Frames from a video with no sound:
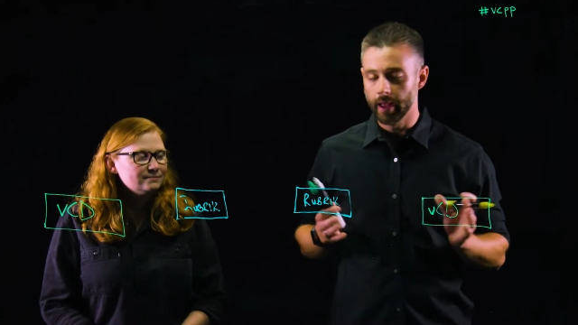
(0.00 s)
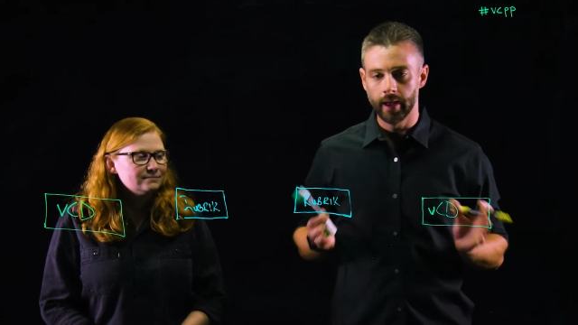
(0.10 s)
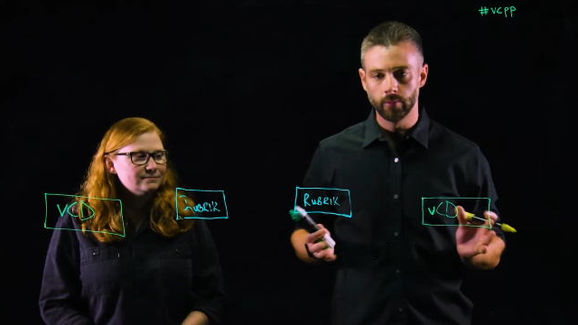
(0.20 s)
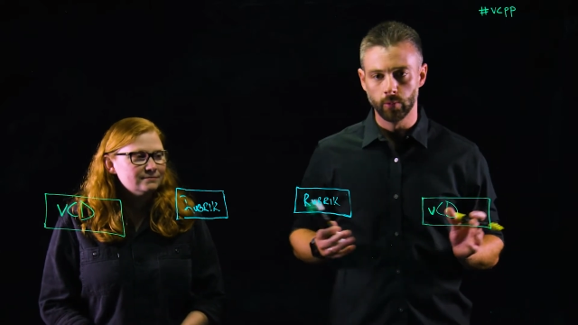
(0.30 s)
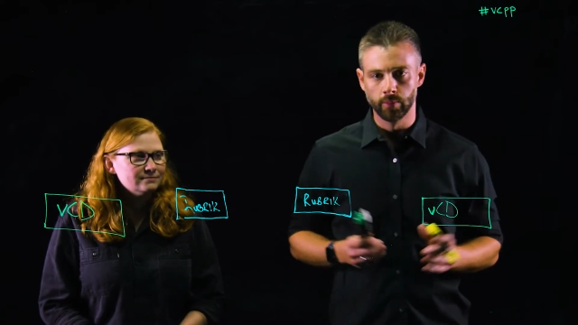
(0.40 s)

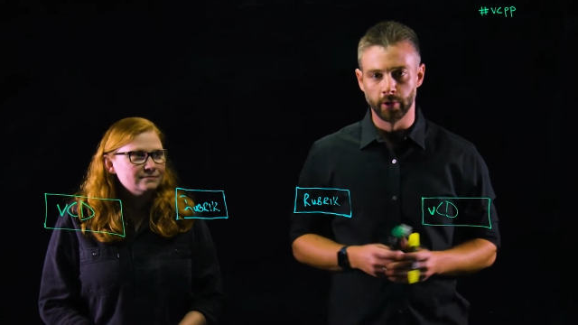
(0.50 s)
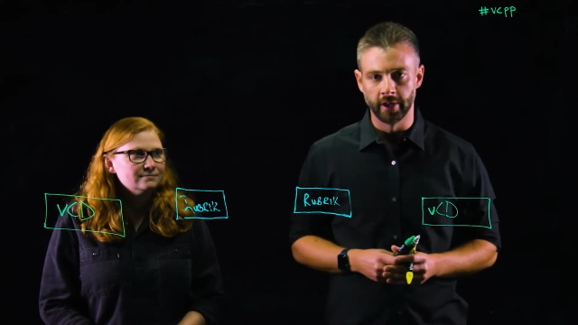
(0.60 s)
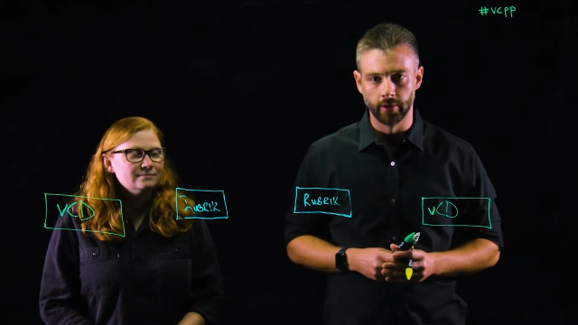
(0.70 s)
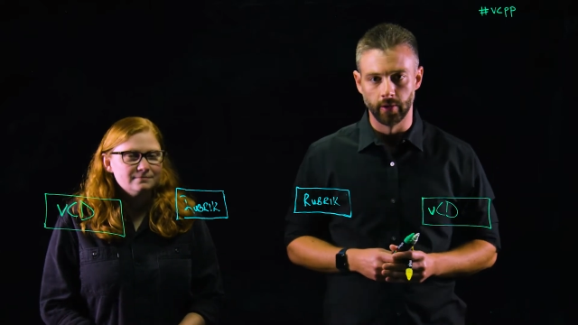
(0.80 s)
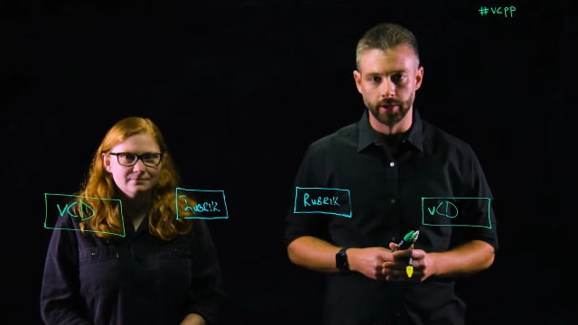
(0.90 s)
Speaker 1: and Rubrik
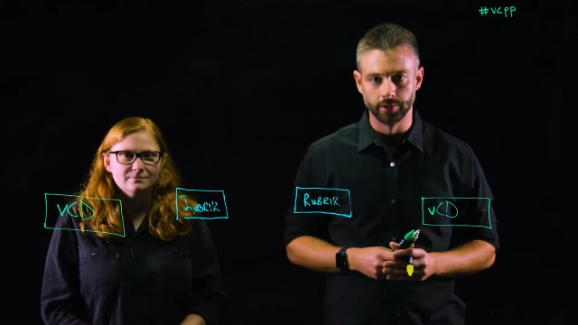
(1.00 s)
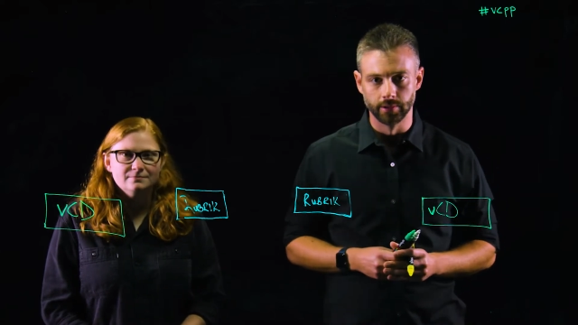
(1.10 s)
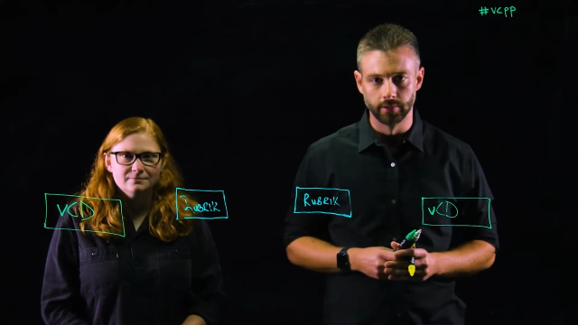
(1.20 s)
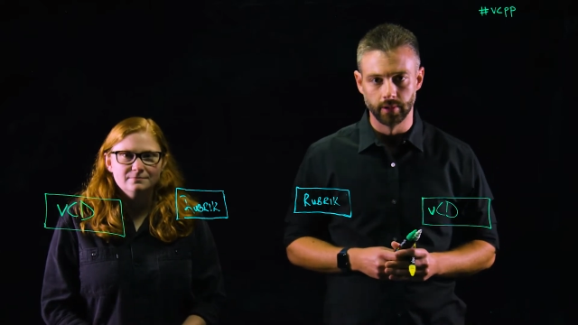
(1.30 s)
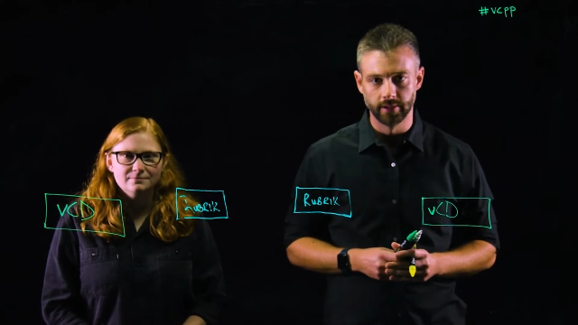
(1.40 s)

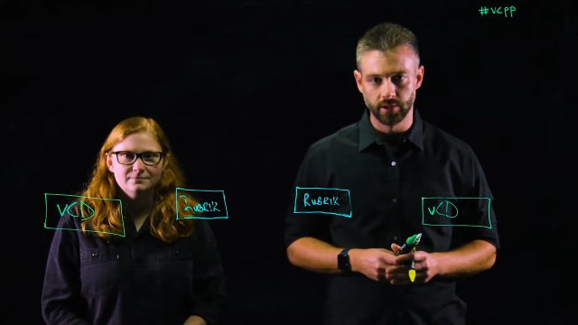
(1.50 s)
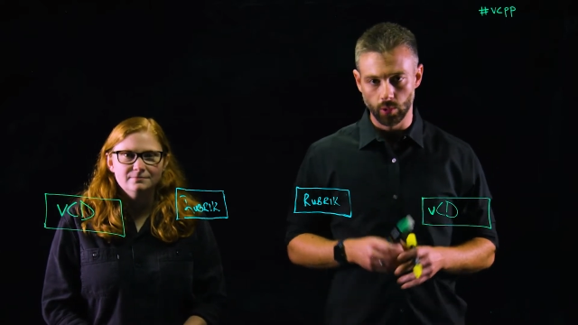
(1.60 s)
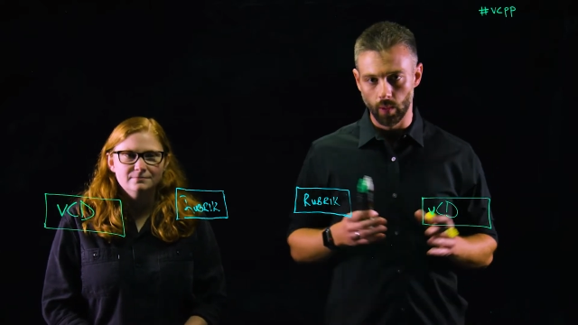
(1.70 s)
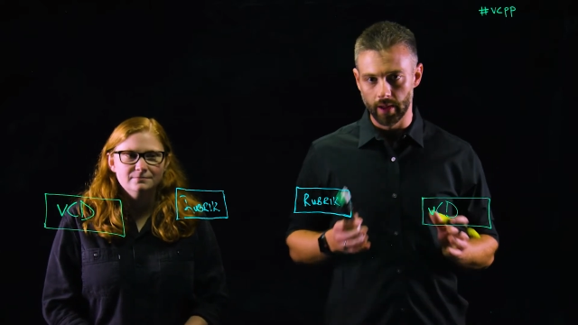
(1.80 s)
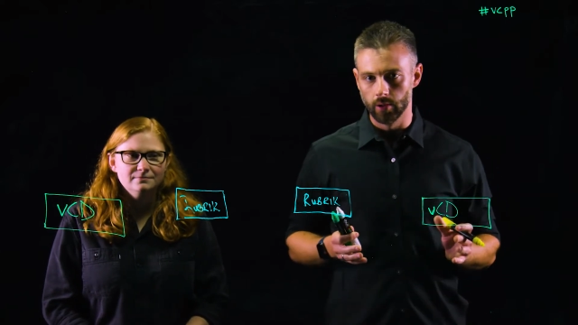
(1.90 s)
integration. As you're
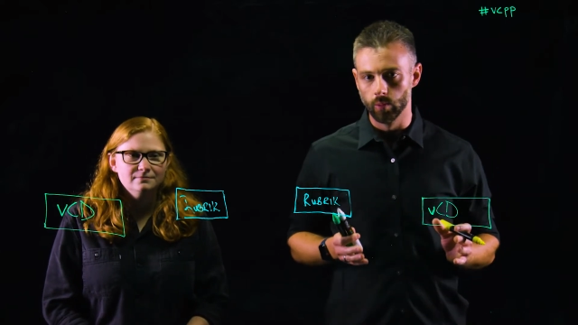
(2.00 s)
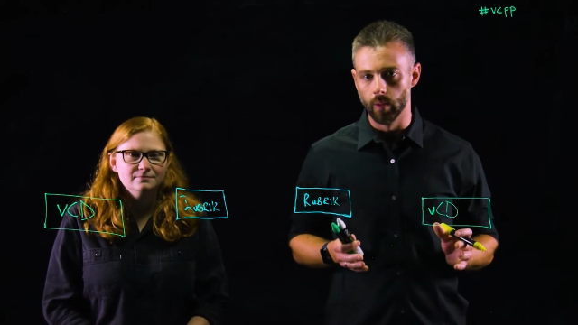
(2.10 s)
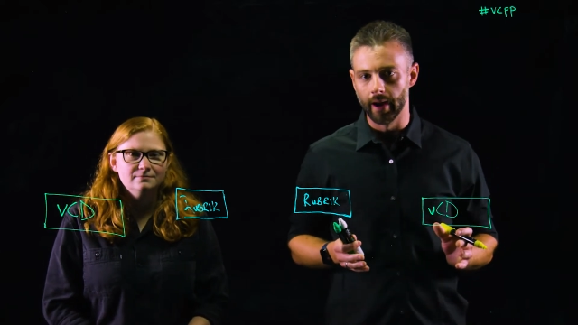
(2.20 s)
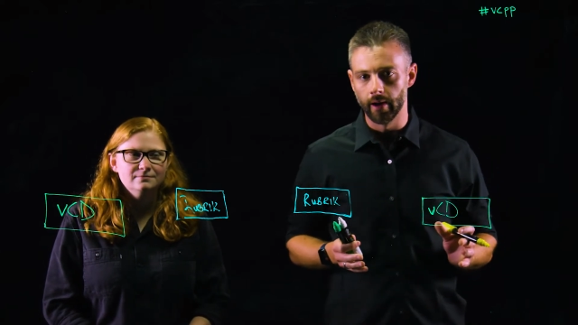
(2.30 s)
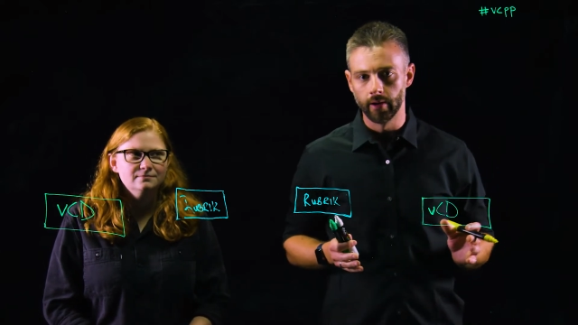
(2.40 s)
well
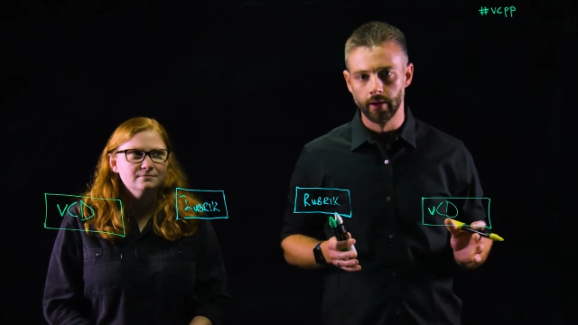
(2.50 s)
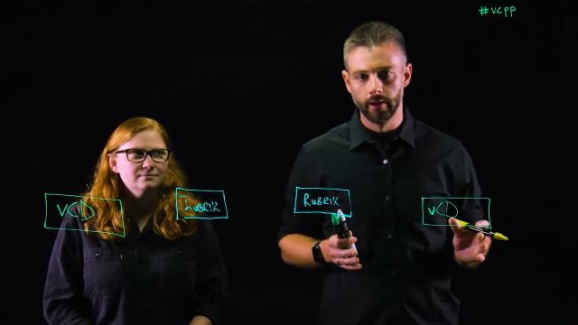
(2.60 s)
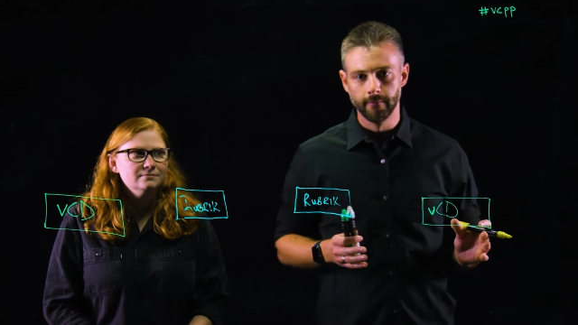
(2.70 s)
aware,